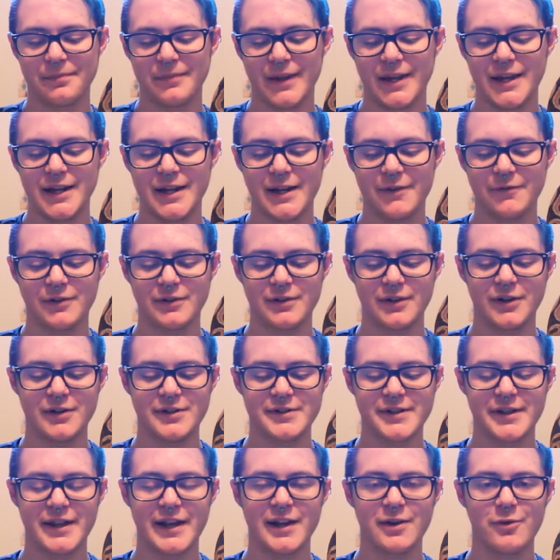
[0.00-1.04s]
he never
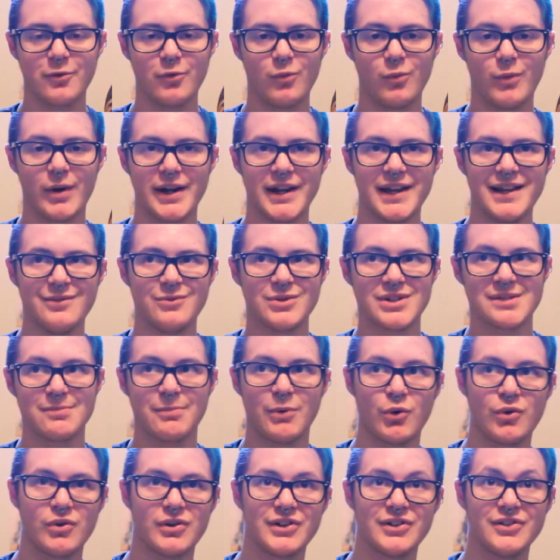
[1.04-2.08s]
learned like when he was
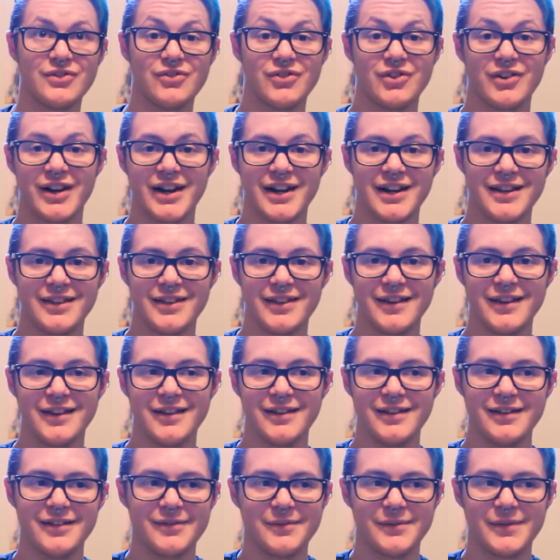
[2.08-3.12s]
born or
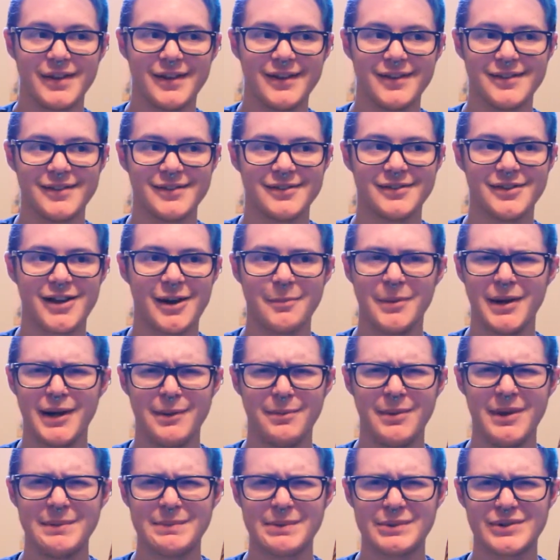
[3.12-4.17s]
anything. Not many
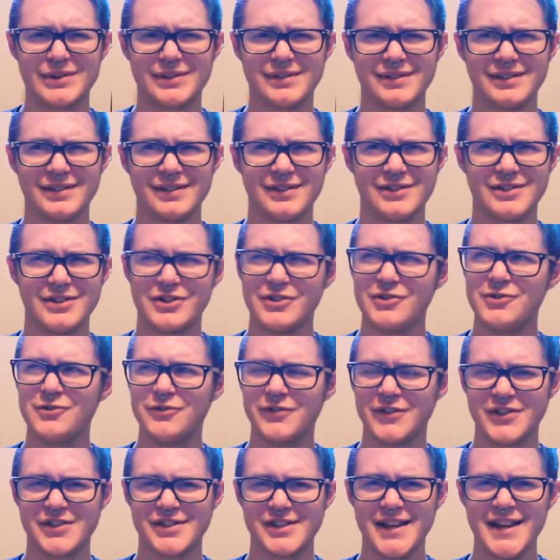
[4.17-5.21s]
people do
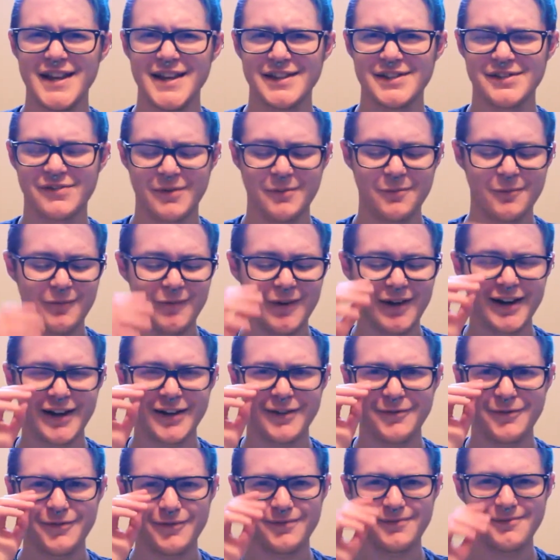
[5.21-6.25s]
for snakes from what
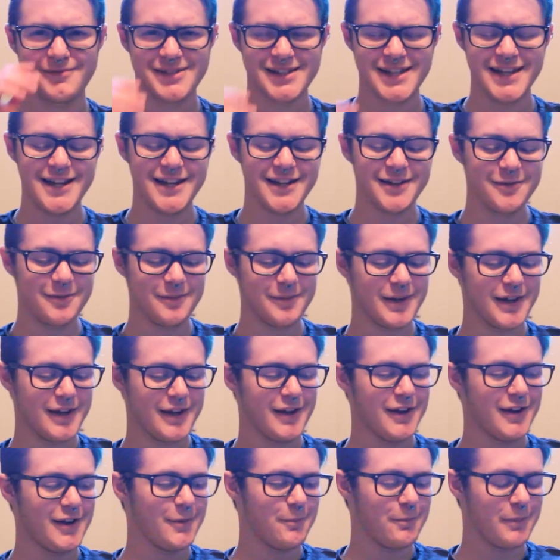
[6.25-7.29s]
I've seen.
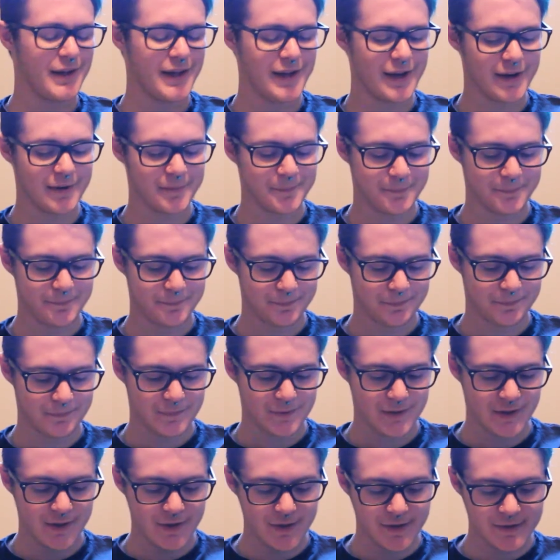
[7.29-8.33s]
But yeah,
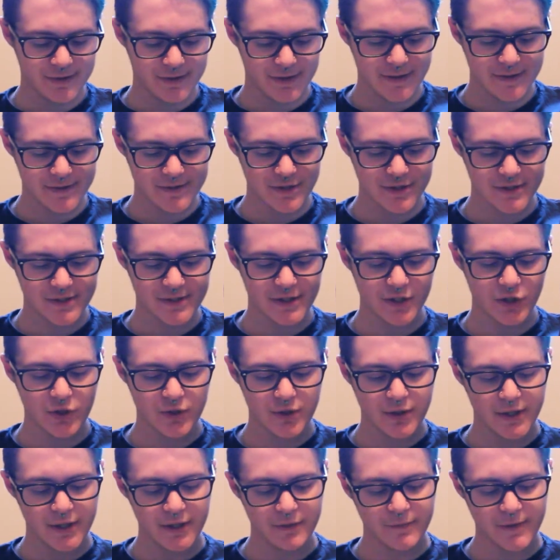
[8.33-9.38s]
he's just a
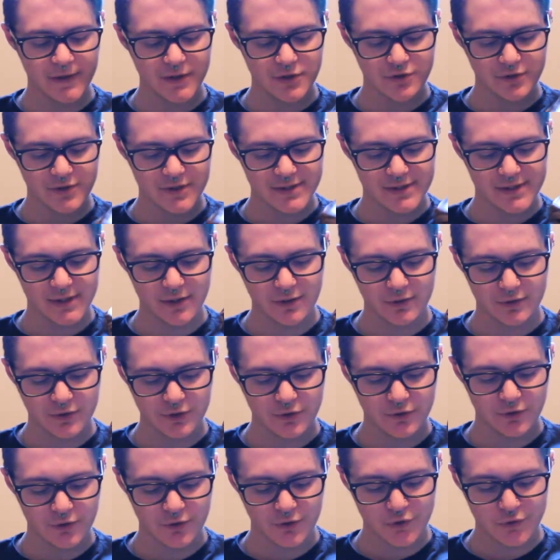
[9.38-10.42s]
good adventurous little
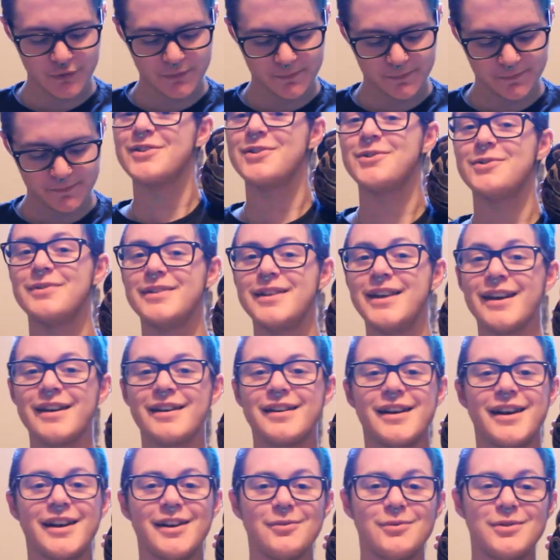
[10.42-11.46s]
noodle. So yeah,
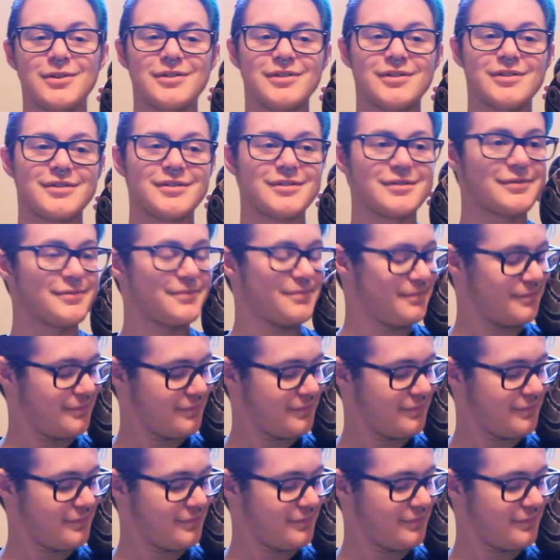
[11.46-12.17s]
I will,